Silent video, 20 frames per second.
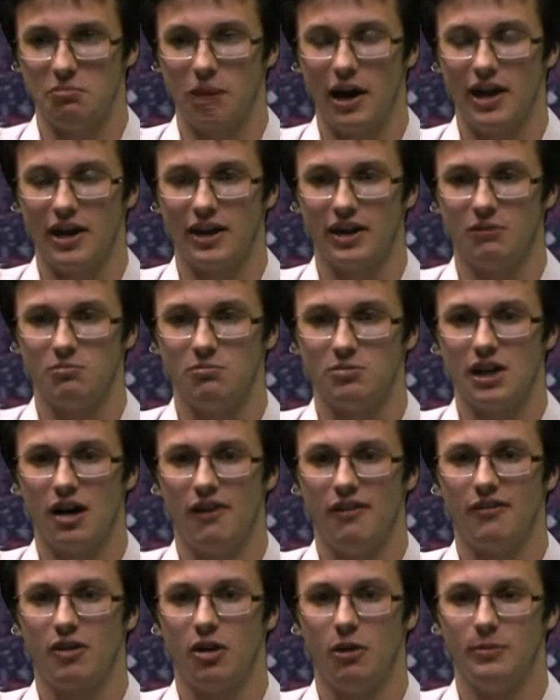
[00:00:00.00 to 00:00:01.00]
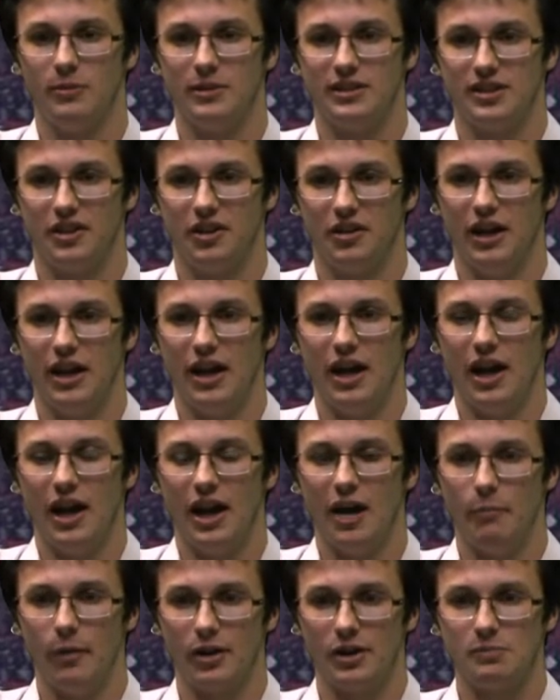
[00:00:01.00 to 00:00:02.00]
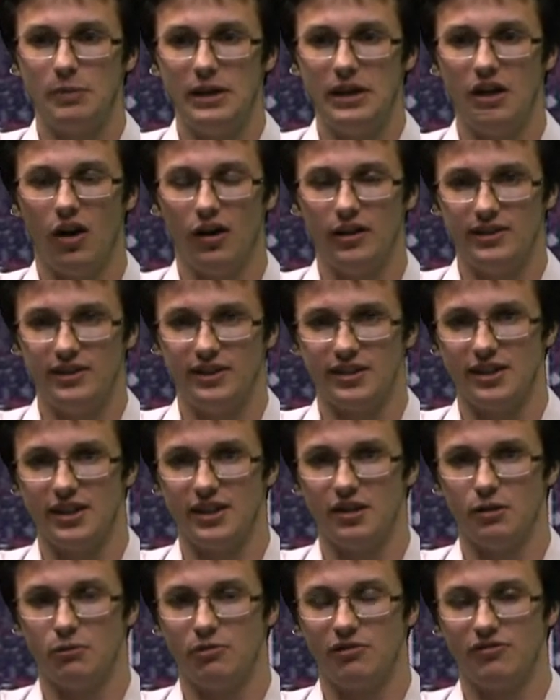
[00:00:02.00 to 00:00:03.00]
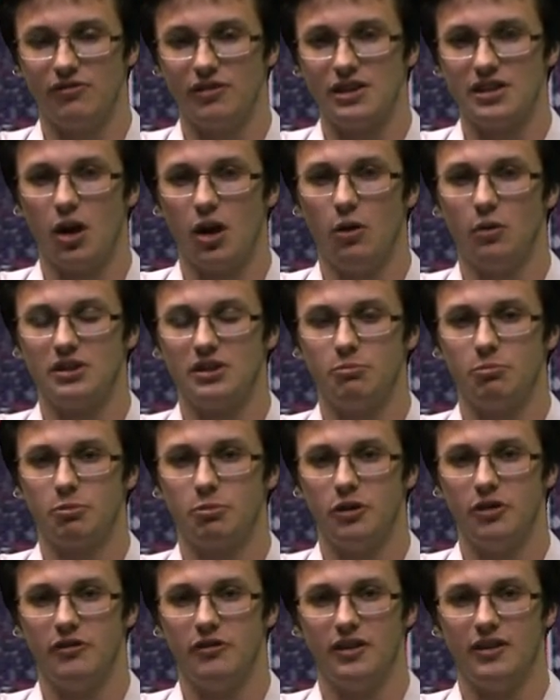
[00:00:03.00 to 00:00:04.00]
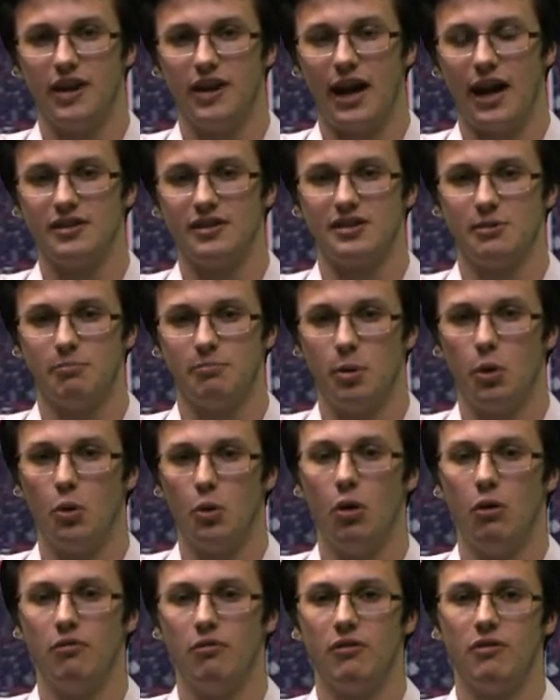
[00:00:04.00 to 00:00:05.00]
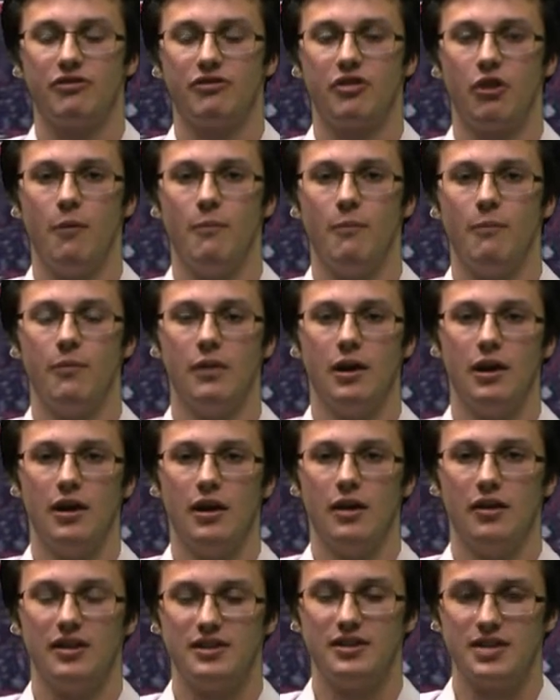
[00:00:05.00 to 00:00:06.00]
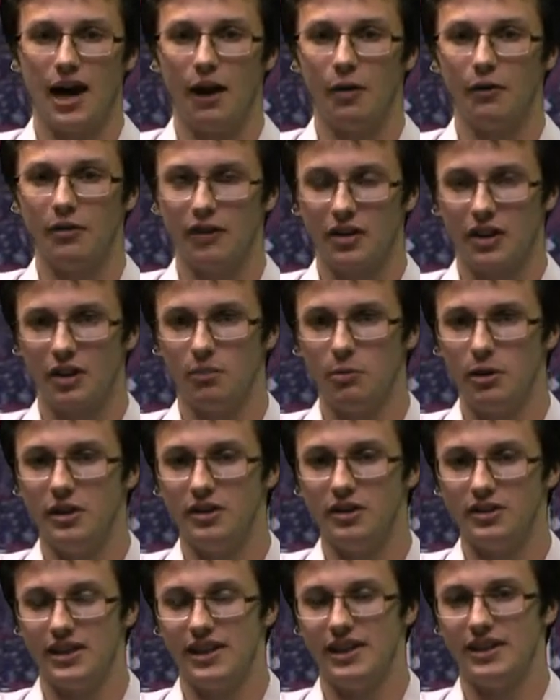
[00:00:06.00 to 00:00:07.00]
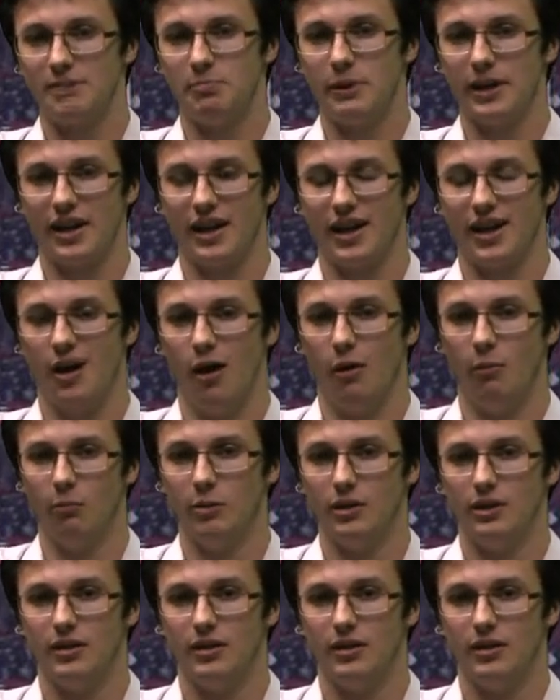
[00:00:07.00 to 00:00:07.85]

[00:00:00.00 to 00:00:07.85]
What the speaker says: Pennick himself commented on. It must be nice to see that with results improving, that support from the town and the community is picking up.